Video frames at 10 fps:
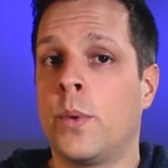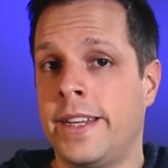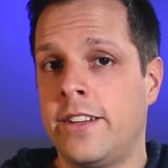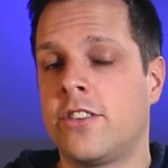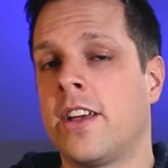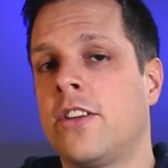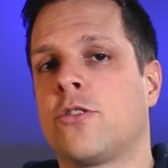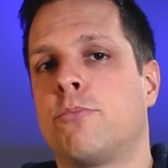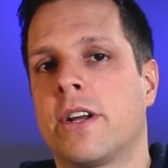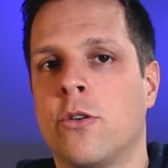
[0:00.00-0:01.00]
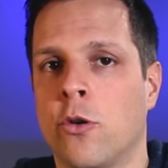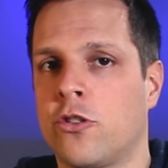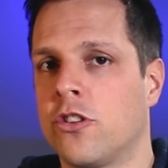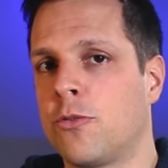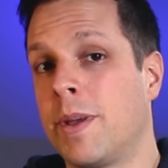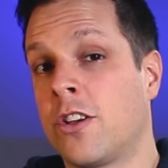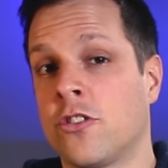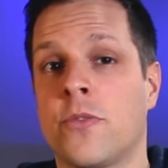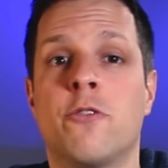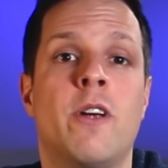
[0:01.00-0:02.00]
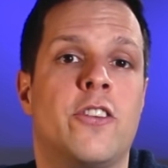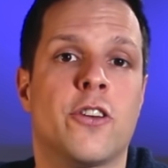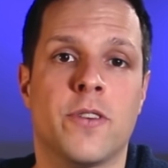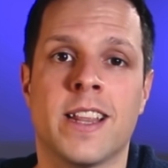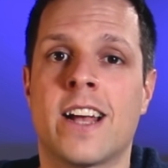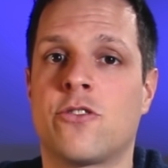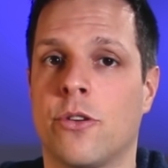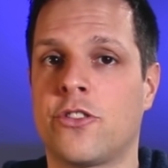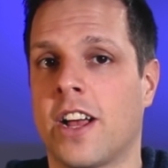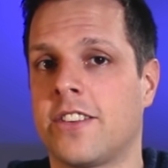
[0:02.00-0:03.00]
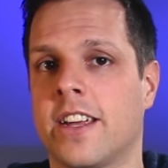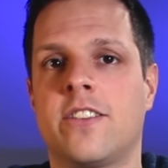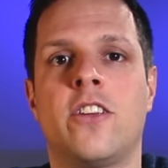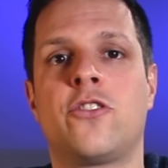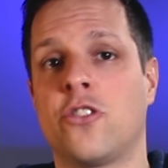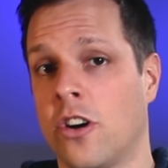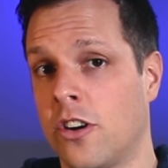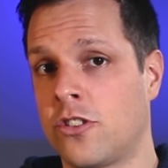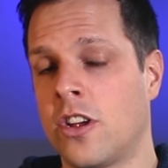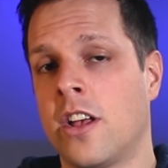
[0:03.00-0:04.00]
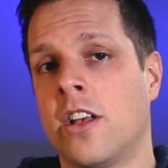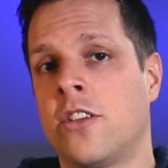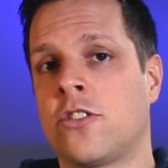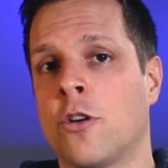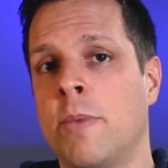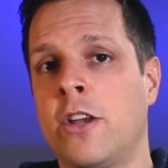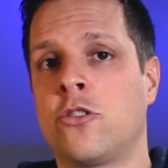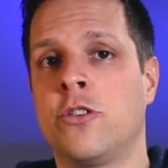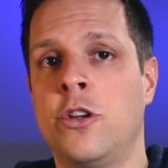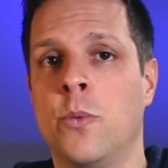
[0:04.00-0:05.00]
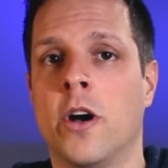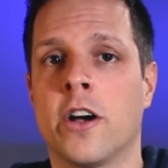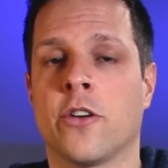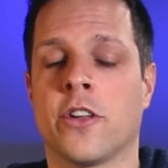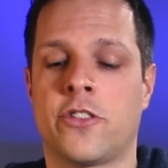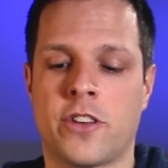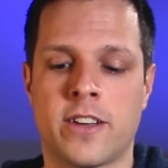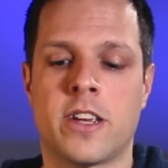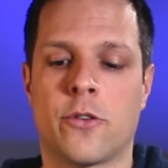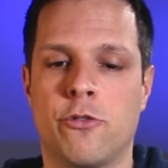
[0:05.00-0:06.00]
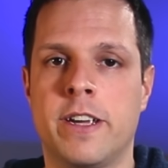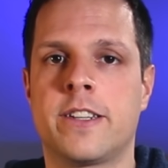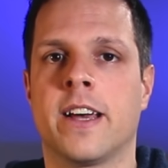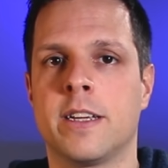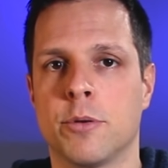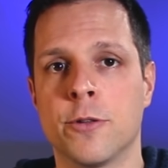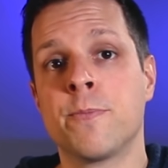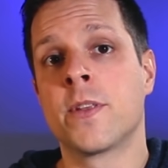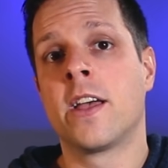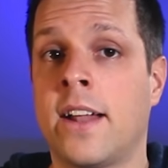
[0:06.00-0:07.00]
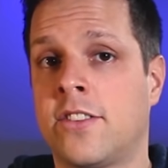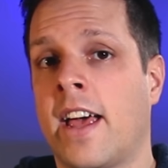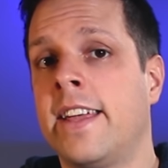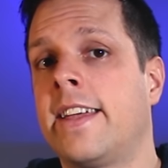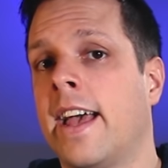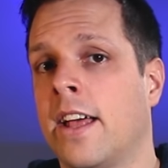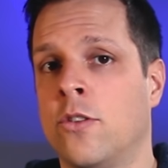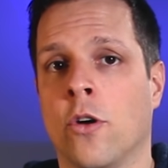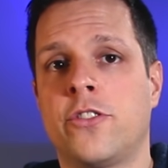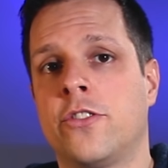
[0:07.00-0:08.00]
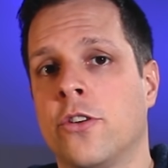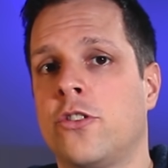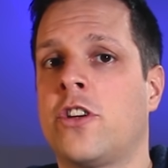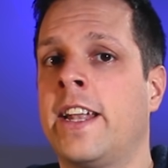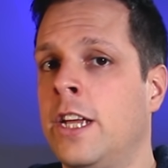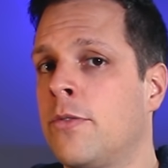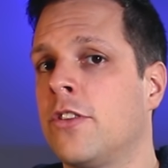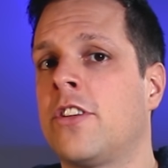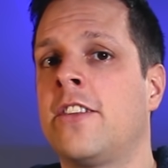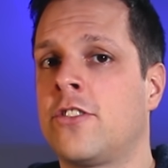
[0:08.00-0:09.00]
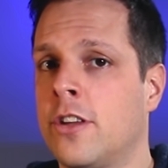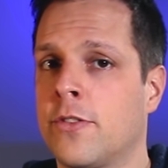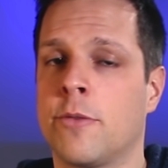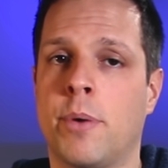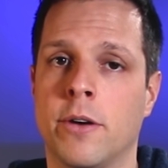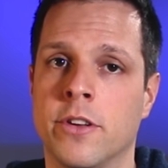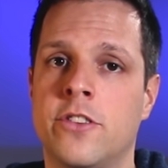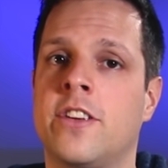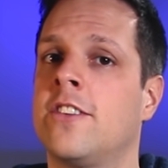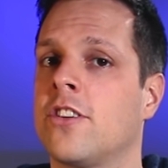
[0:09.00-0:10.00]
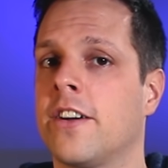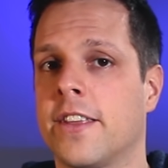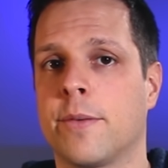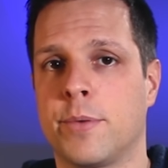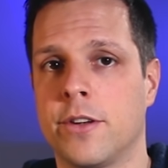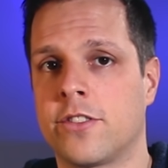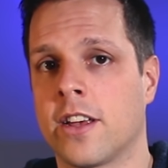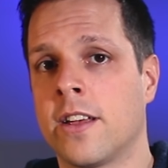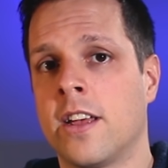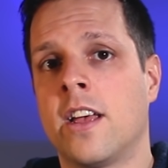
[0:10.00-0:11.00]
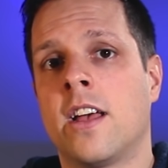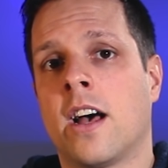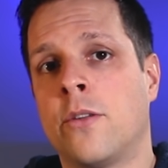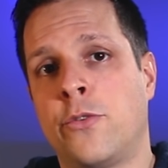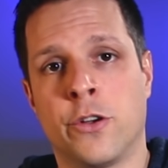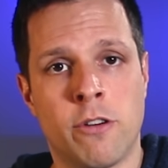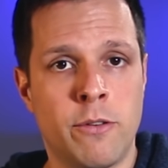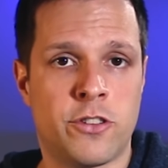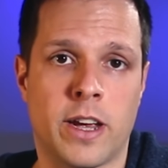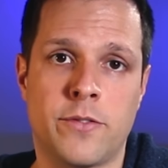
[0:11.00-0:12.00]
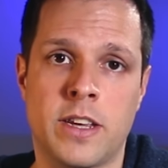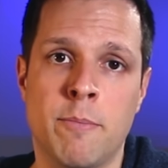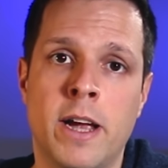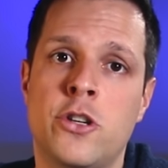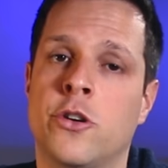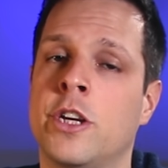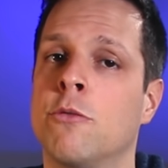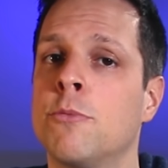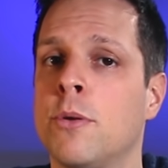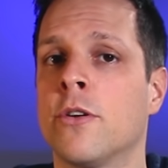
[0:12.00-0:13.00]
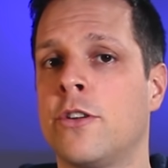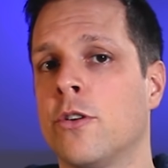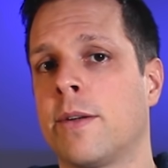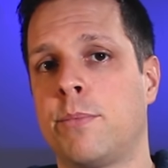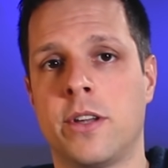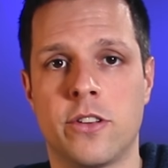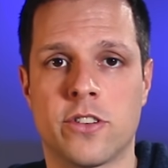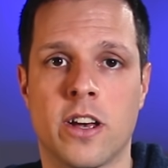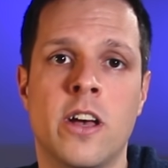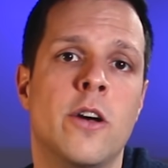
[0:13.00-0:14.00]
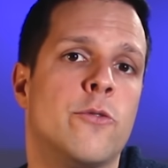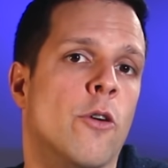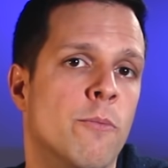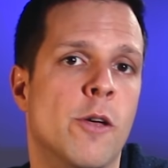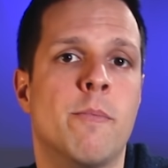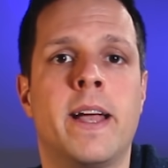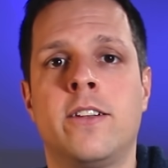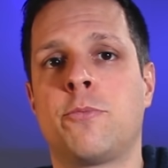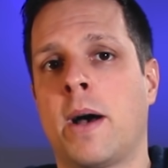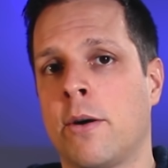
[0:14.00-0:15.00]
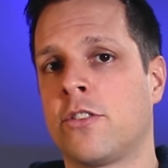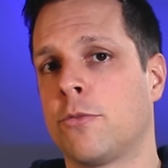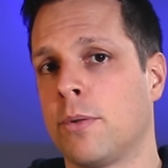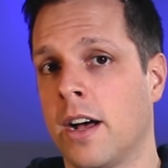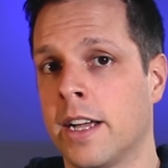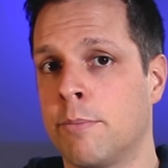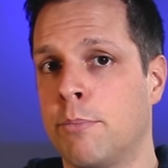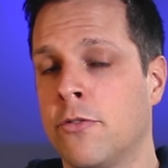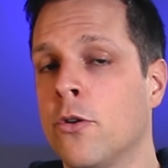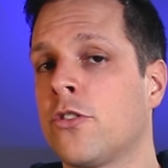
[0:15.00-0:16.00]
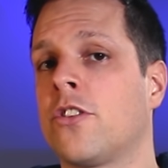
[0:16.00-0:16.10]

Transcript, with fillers: We need to take some precautions because of the risk of electrostatic discharge, so make sure you work on a static free table and take care not to touch any of the sensitive components inside the computer. And for your own safety, make sure you unplug your computer from the mains power supply before